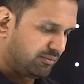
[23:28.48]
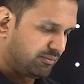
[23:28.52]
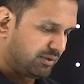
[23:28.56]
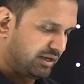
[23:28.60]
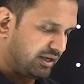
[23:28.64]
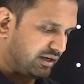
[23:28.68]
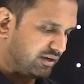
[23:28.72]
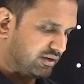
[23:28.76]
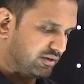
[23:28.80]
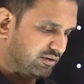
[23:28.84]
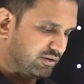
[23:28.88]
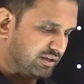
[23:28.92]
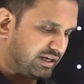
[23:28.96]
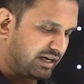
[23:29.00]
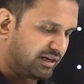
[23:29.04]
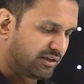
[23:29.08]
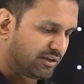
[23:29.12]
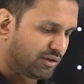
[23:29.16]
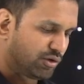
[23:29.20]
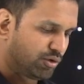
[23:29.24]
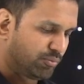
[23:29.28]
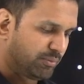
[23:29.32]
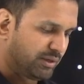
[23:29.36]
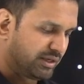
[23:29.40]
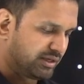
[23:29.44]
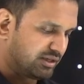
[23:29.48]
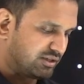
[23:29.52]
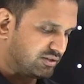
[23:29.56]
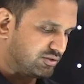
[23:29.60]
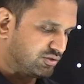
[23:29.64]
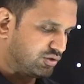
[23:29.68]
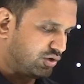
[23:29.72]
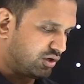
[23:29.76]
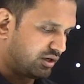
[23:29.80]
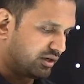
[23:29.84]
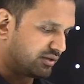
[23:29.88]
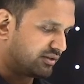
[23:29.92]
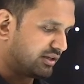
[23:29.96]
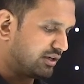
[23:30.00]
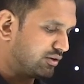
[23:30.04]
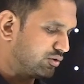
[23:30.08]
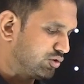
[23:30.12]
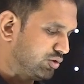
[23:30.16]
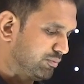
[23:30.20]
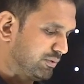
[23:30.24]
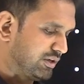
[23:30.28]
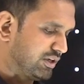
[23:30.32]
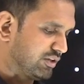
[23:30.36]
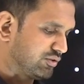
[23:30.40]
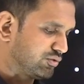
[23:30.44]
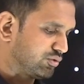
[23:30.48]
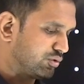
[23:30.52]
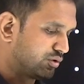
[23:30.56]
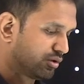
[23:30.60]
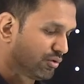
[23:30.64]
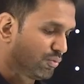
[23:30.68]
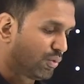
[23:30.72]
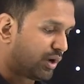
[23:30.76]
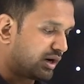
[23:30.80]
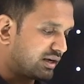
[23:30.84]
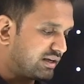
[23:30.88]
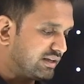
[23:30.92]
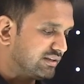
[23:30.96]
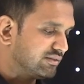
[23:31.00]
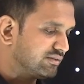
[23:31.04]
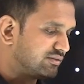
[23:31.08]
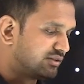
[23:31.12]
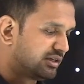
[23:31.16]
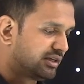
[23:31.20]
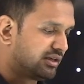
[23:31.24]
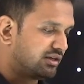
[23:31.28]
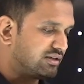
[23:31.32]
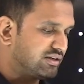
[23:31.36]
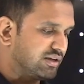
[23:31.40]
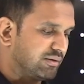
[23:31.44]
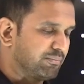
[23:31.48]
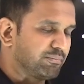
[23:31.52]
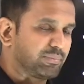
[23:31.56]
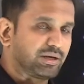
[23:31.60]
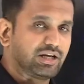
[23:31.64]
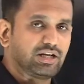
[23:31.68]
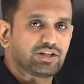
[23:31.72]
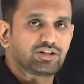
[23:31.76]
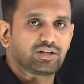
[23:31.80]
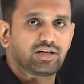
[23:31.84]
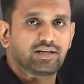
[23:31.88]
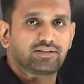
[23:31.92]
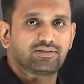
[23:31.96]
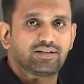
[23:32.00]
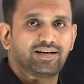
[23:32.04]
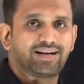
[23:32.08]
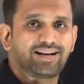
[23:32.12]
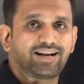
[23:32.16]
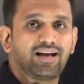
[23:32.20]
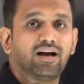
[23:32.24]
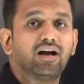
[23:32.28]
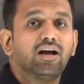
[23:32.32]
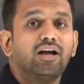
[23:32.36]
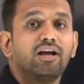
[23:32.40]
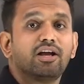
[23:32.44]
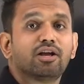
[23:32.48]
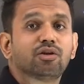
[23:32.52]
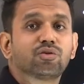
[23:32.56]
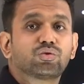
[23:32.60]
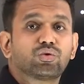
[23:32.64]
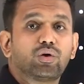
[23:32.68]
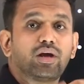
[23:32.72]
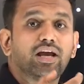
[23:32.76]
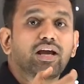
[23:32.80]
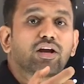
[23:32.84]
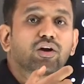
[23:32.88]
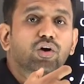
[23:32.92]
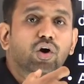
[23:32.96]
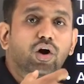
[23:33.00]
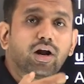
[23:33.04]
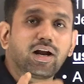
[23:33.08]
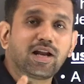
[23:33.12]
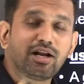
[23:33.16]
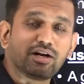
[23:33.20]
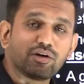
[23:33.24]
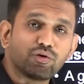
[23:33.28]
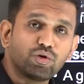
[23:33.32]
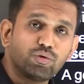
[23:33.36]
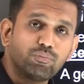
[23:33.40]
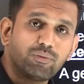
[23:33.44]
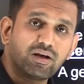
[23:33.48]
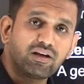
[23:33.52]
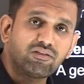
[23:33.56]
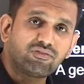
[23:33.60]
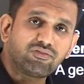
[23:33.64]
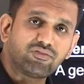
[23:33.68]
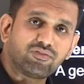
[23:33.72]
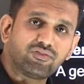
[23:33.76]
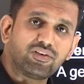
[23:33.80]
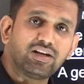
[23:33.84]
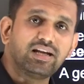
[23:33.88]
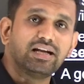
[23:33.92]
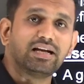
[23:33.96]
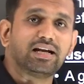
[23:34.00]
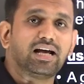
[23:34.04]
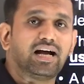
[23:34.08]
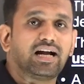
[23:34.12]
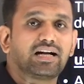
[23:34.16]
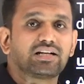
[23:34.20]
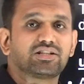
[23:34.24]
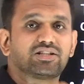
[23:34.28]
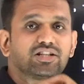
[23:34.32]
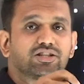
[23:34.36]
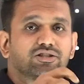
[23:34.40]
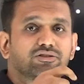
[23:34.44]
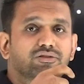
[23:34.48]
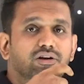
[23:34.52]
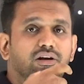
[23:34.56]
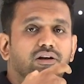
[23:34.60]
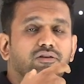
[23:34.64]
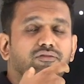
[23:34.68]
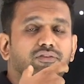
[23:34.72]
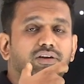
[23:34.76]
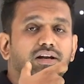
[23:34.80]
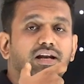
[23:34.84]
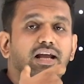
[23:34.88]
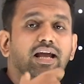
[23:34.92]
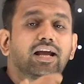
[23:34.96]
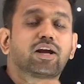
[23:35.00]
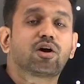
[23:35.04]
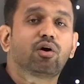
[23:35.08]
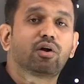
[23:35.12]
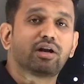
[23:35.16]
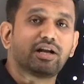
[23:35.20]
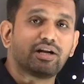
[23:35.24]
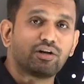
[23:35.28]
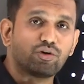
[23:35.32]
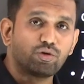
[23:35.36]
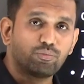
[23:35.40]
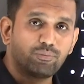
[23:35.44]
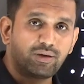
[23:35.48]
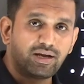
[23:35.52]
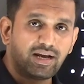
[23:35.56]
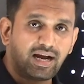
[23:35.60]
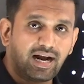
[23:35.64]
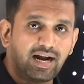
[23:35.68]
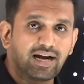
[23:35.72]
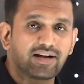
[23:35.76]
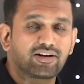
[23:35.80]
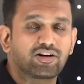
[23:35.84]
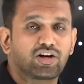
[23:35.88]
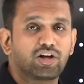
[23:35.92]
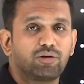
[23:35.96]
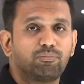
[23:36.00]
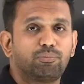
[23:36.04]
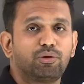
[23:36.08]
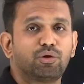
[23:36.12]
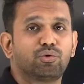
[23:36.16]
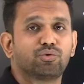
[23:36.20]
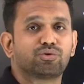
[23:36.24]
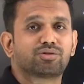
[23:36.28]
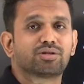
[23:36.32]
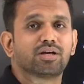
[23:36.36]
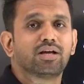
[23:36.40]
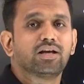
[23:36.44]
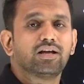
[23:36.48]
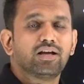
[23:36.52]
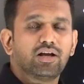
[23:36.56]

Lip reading: like 10 kilometers north, 10 kilometers south, what is the temperature, etc. So according to my field, adjusted field, according to my attributes,